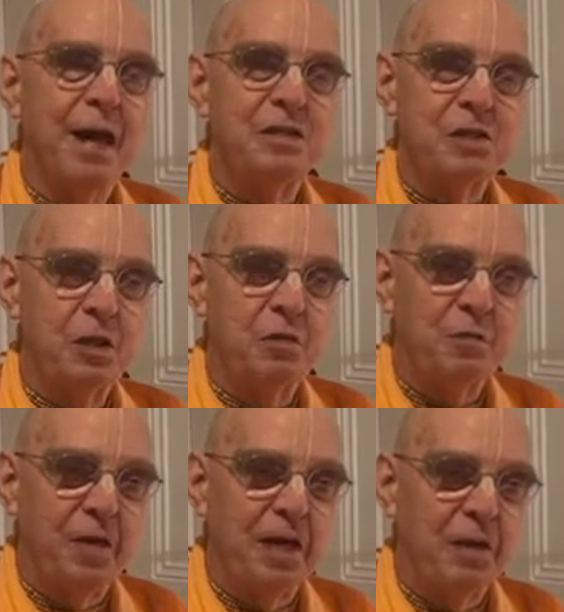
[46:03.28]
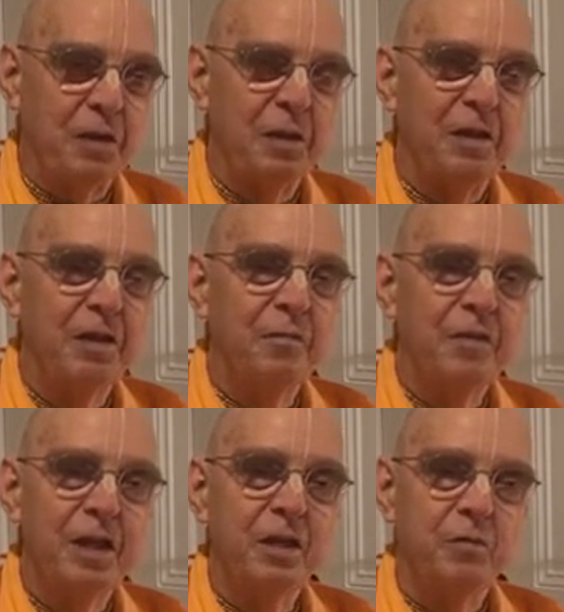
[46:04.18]
has such faith
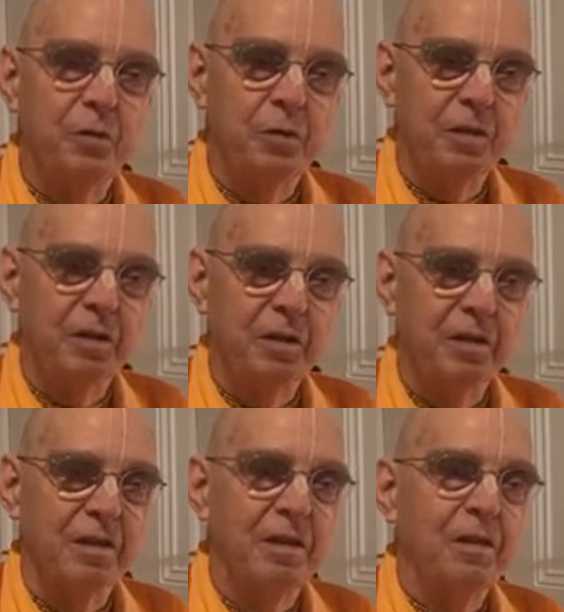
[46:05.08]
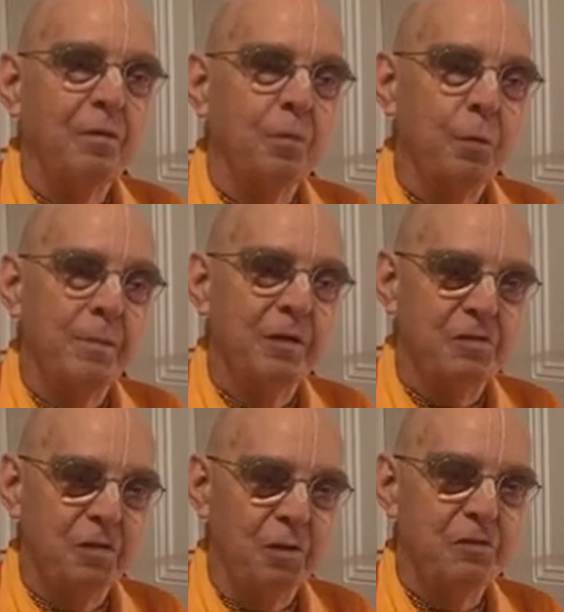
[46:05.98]
in a devotee, we
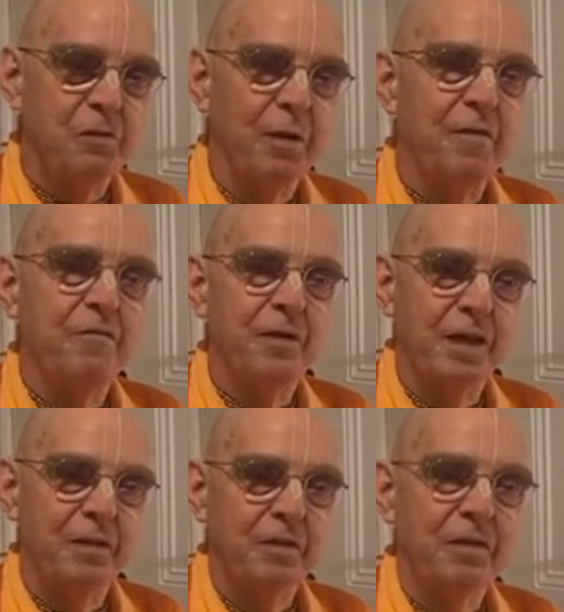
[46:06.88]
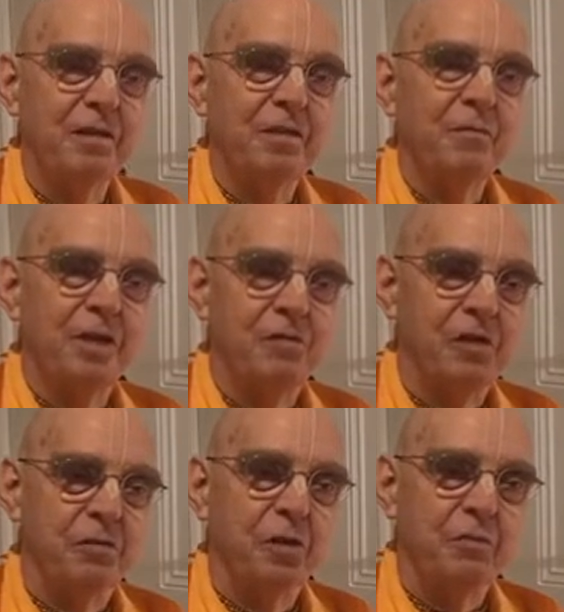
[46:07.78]
must also have faith in
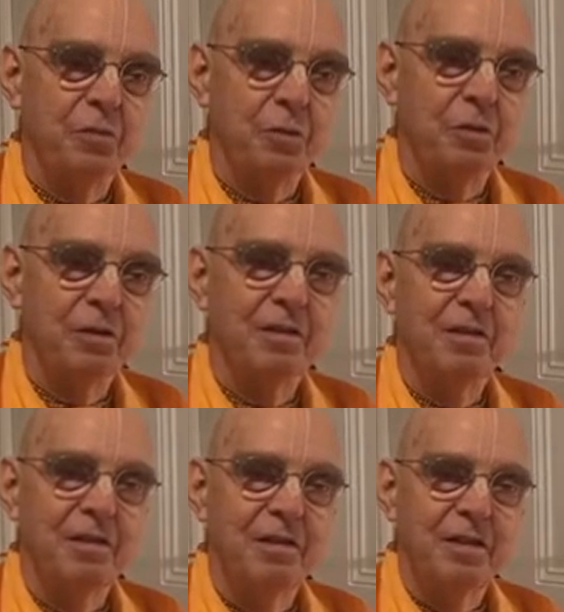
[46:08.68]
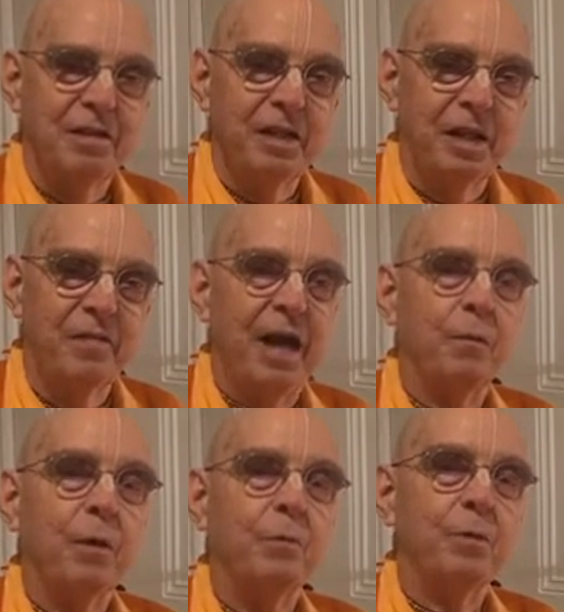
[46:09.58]
such a devotee. And
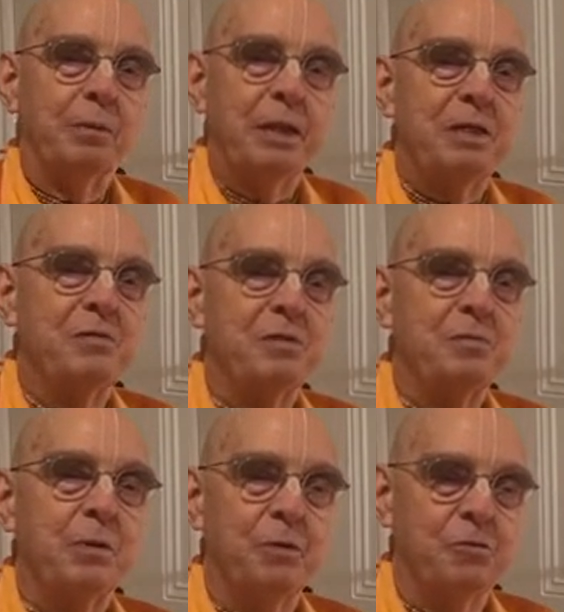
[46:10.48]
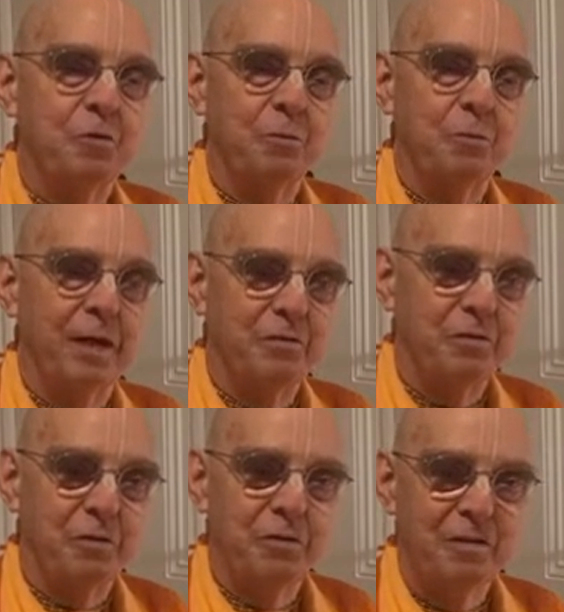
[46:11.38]
that way we please the spiritual
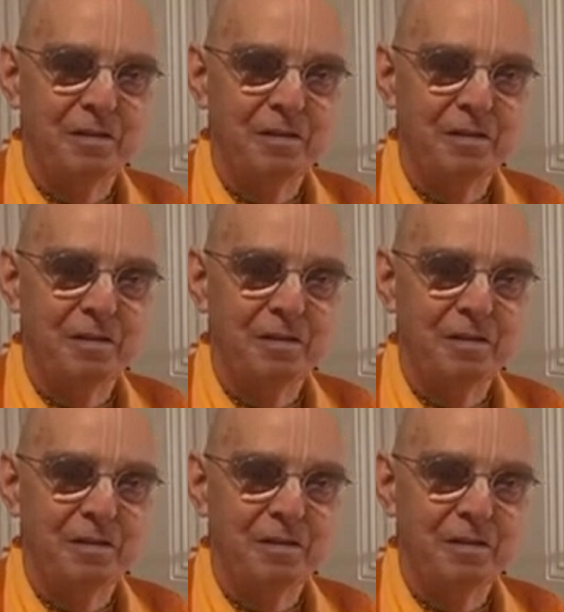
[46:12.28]
master.